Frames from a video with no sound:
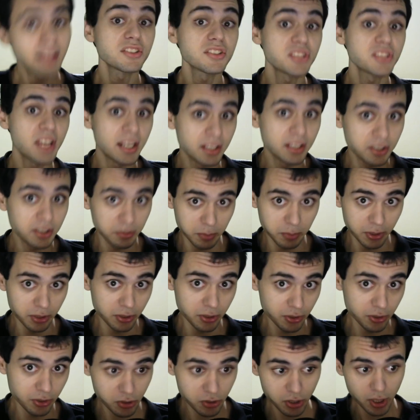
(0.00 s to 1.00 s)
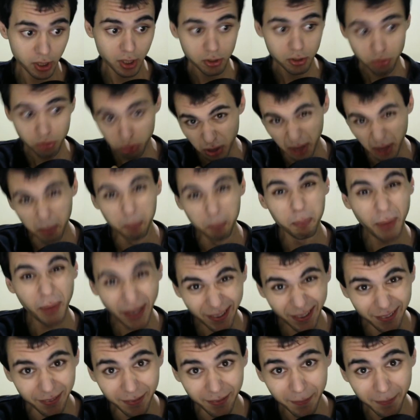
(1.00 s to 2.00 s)
centimeters. So they're
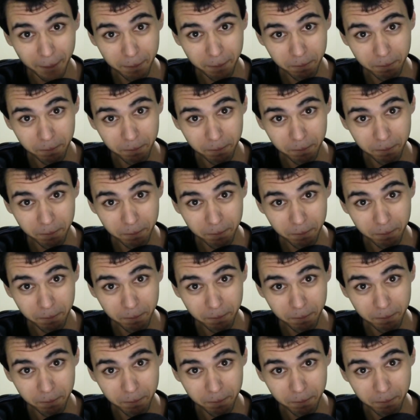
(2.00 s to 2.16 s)
bigger.